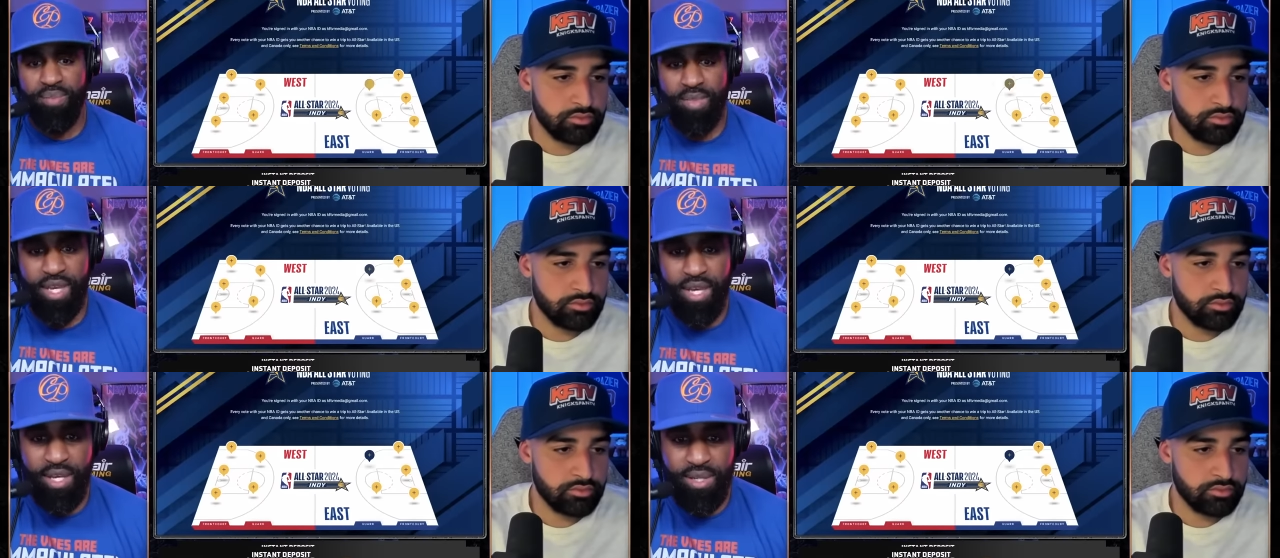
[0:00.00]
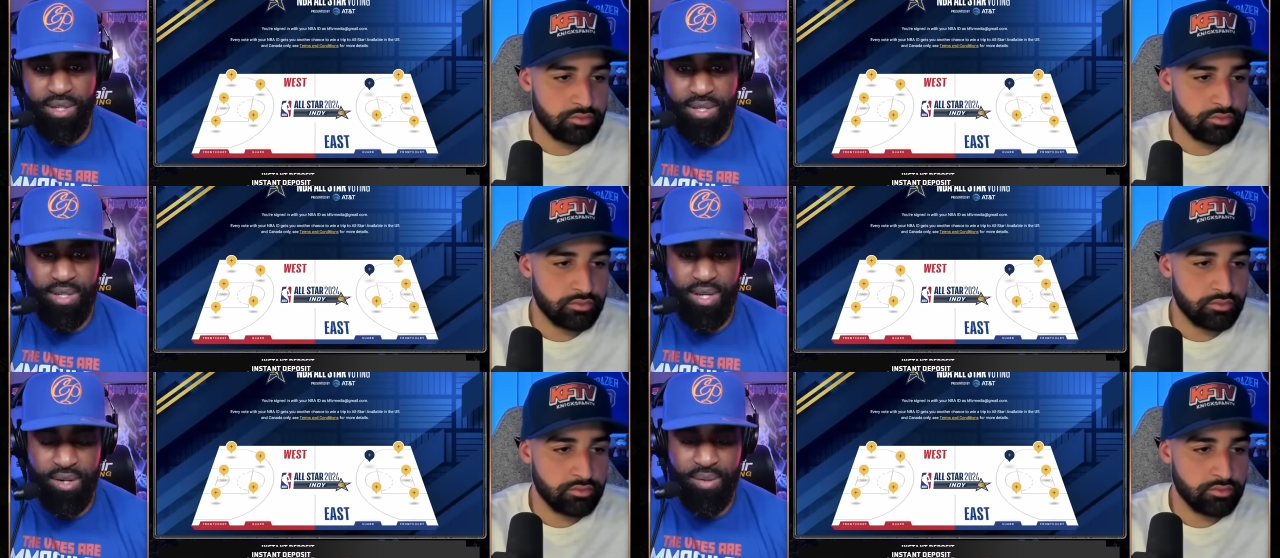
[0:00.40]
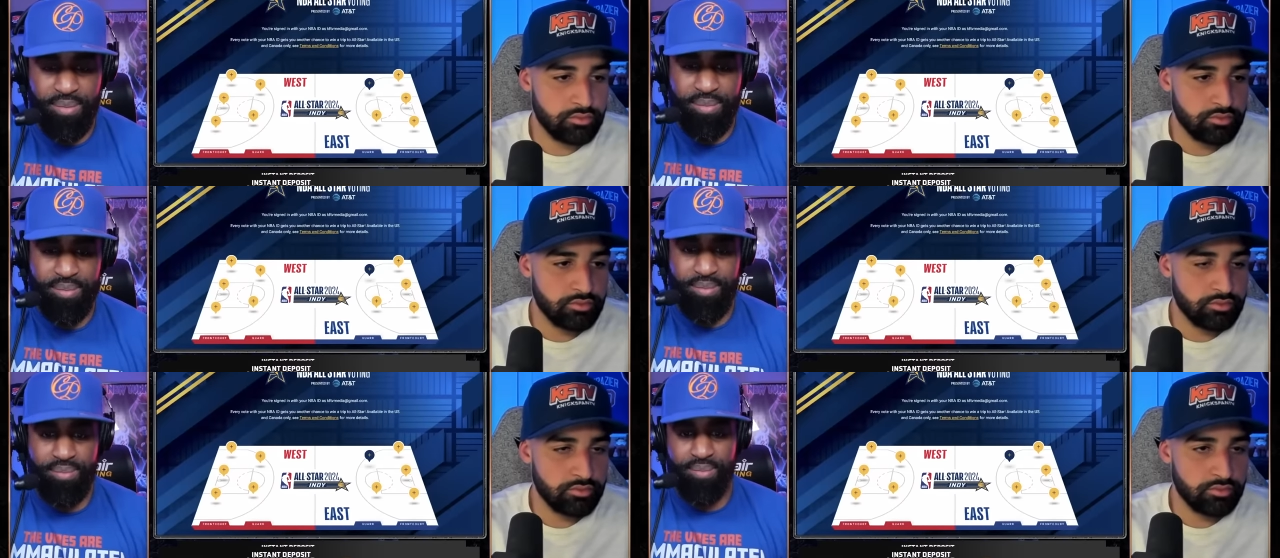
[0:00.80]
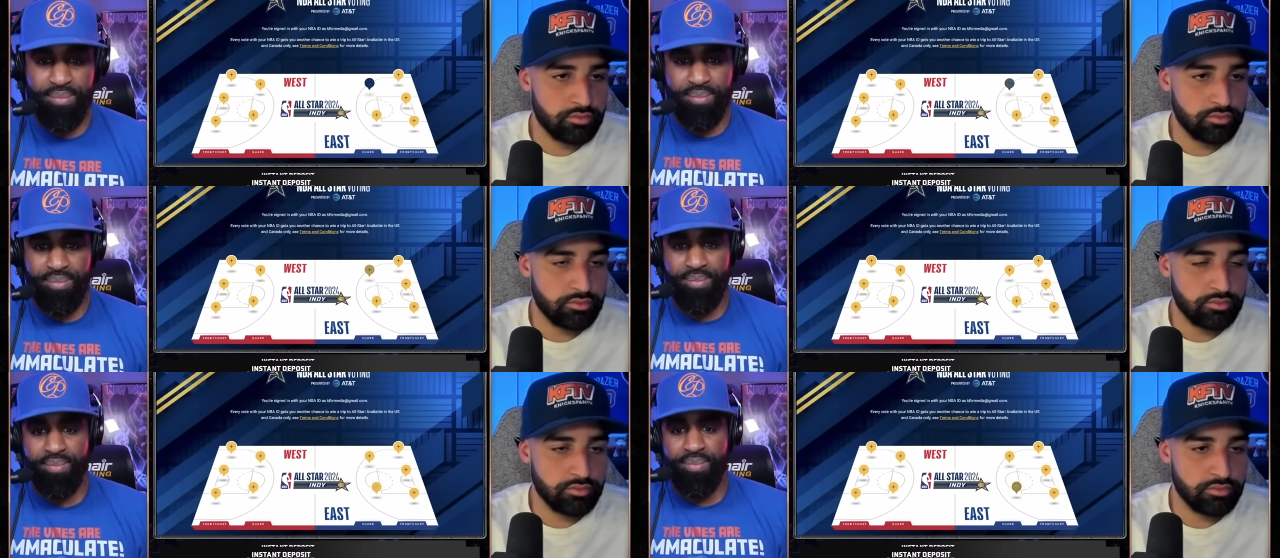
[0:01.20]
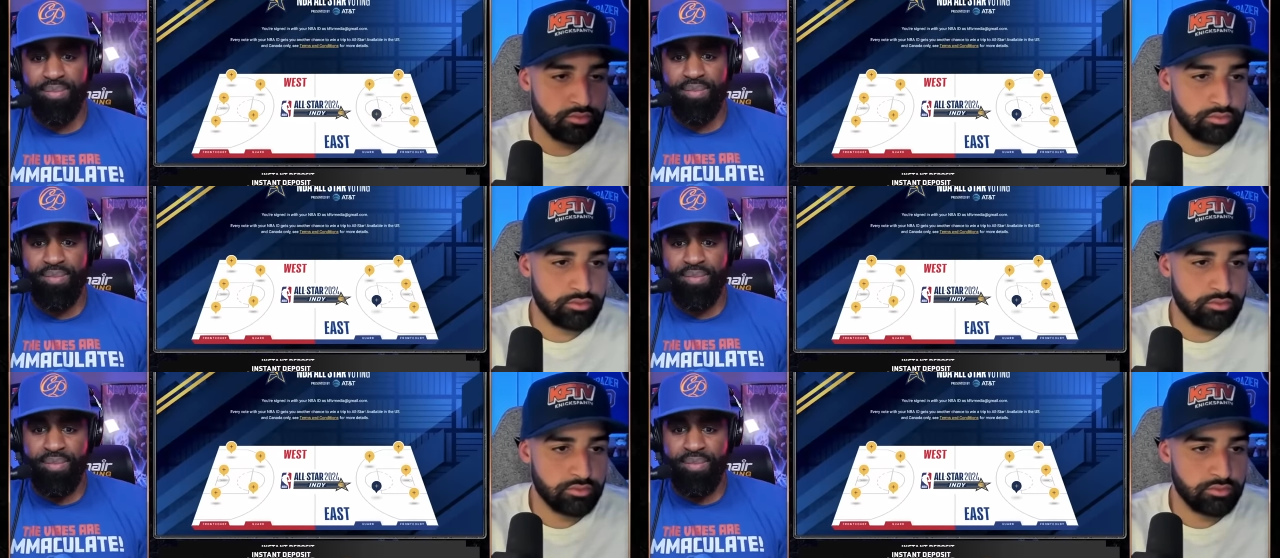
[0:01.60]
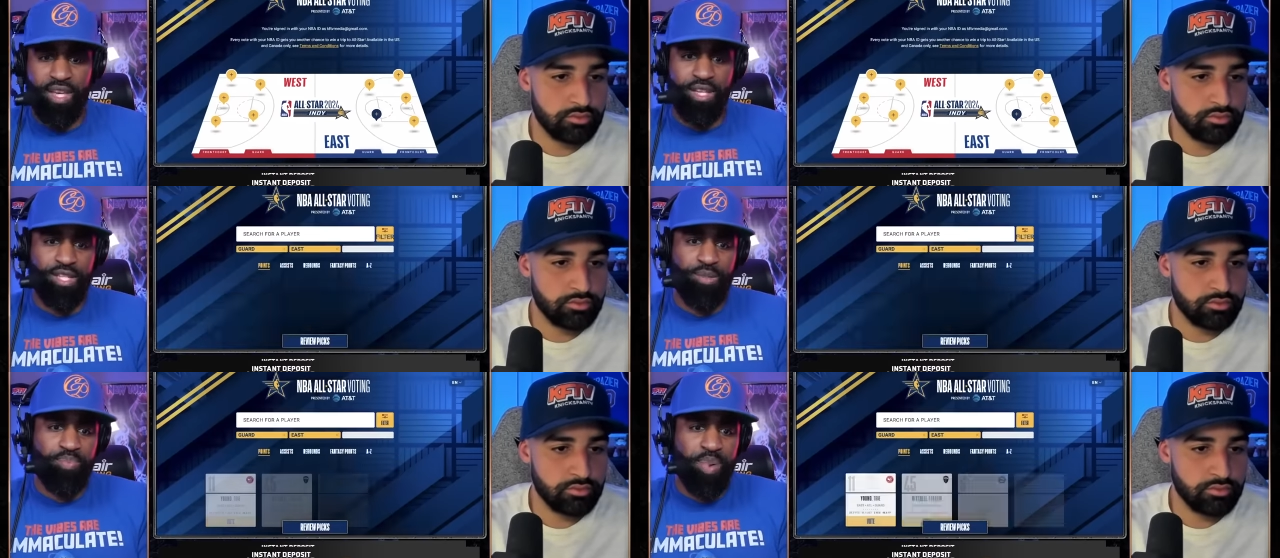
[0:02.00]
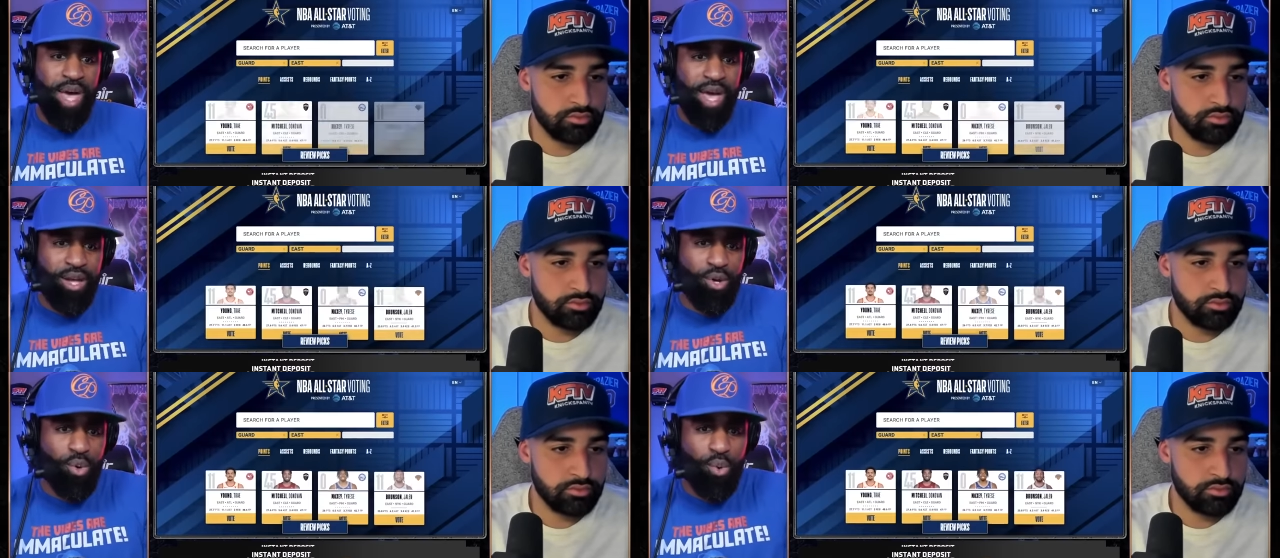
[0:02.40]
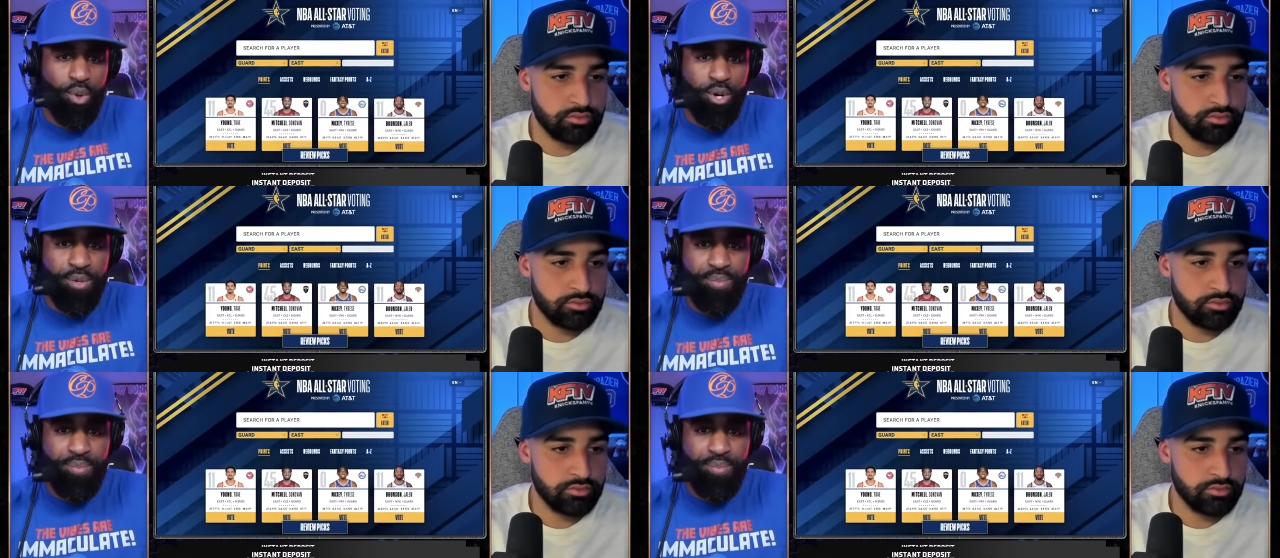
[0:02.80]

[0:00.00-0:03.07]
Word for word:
Speaker 1: East. East backcourt.